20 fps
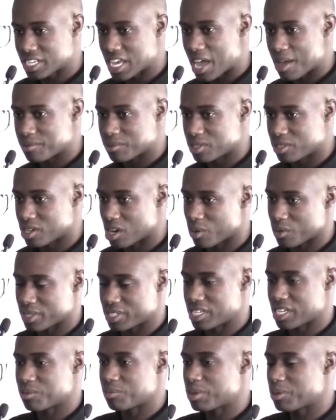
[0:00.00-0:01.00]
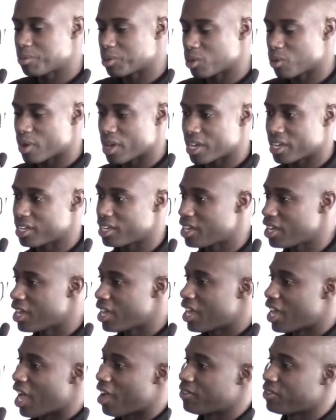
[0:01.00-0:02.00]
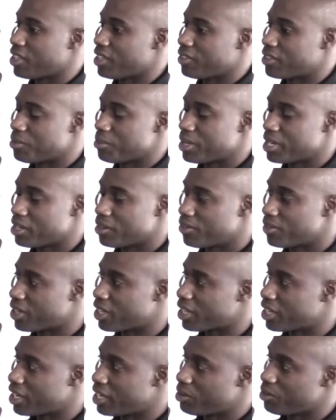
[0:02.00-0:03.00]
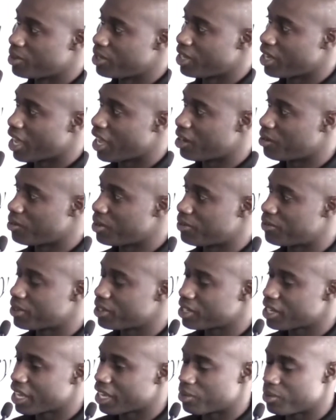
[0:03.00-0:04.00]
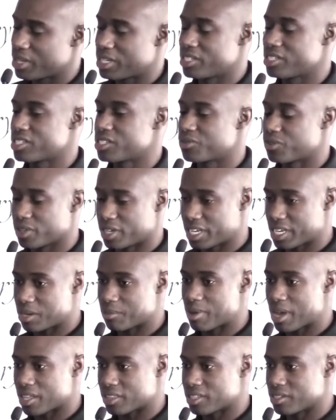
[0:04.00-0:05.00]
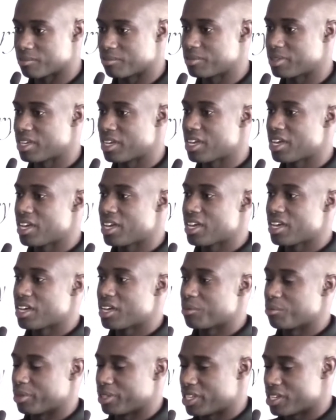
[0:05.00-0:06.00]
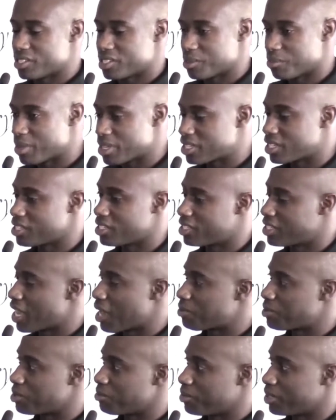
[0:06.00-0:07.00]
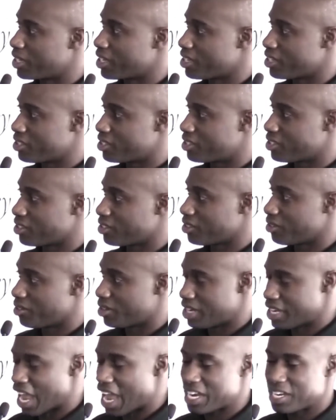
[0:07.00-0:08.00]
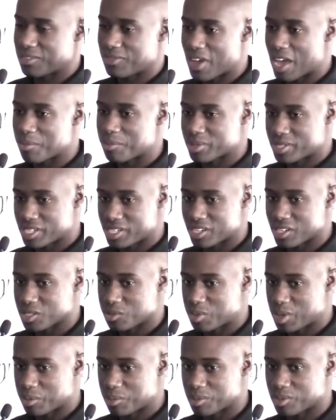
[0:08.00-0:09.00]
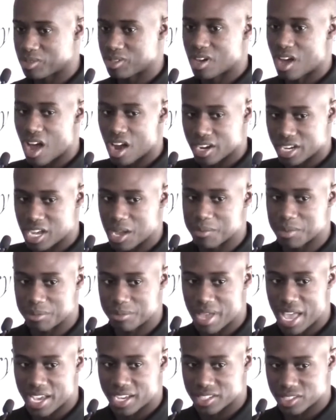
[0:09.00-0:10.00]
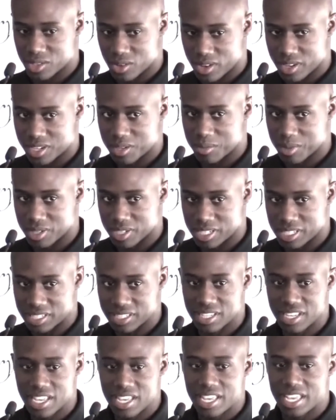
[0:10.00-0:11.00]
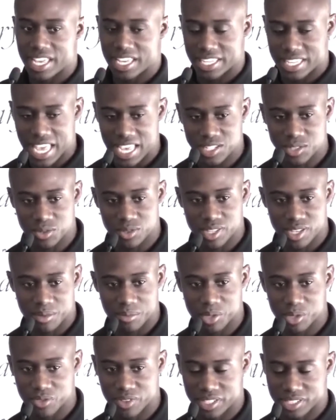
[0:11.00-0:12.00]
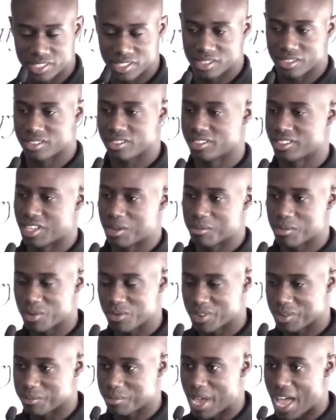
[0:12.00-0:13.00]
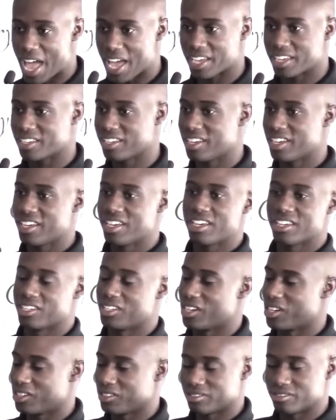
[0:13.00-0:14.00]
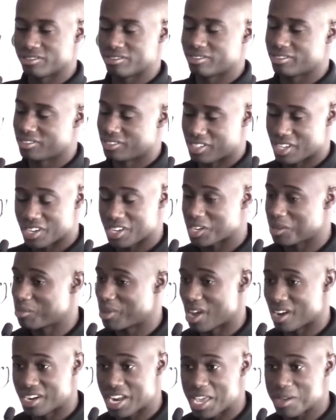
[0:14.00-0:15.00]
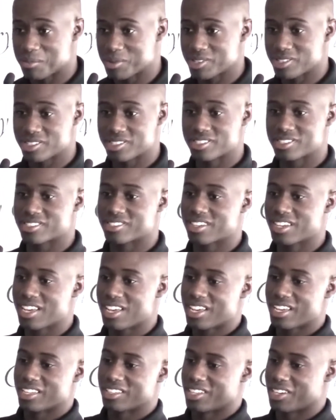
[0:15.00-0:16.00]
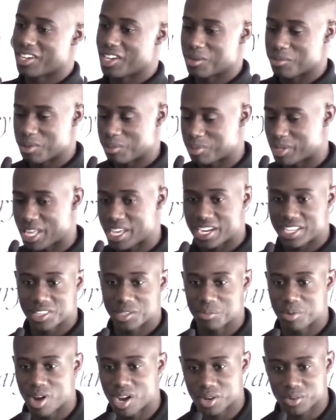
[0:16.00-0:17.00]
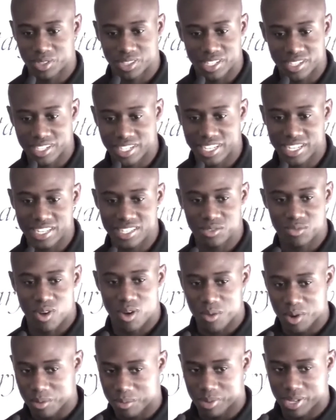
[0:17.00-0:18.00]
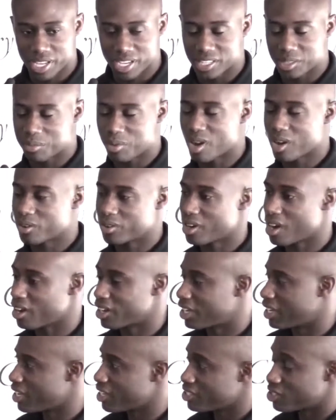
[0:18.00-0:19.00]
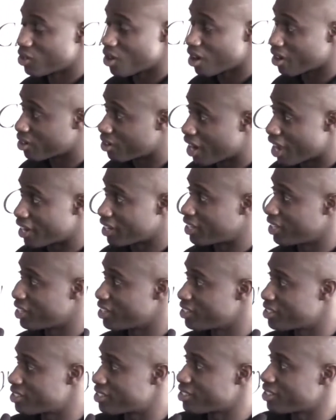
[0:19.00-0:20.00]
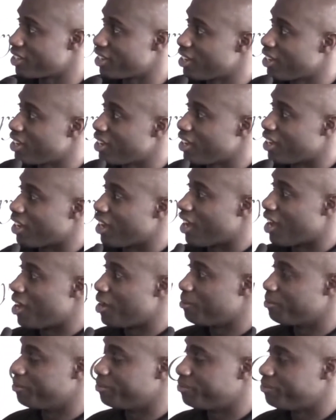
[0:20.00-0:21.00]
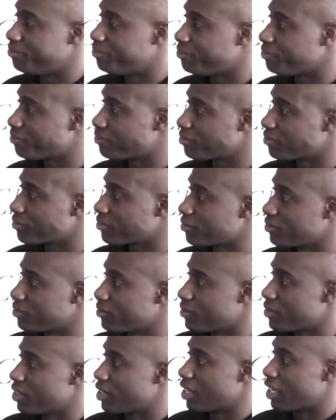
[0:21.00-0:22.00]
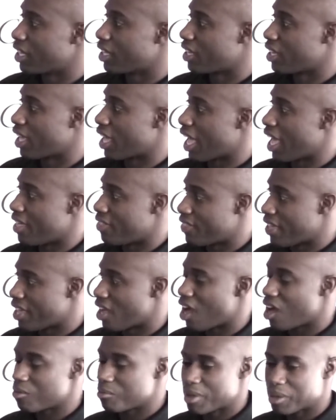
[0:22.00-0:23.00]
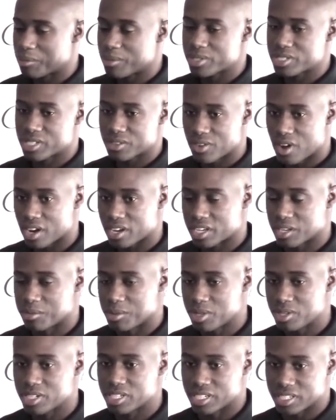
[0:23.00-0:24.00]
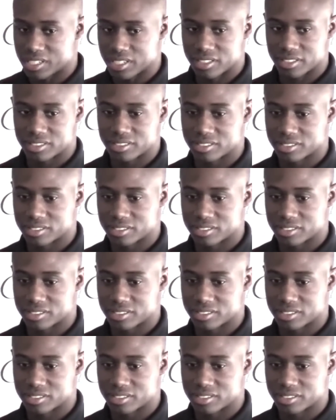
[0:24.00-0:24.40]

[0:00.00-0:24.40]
of times, you know, we send people away after they've committed a felony and we, and we feel like we can just forget about them. But there's a misconception because 95% of those people are coming back into our community. And guess where they're moving to? They're moving back, you know, they're going to be our neighbors. They're going to be playing at the park with their kids while we're playing at the park with our kids or our grandkids. Um, and they are members of our community.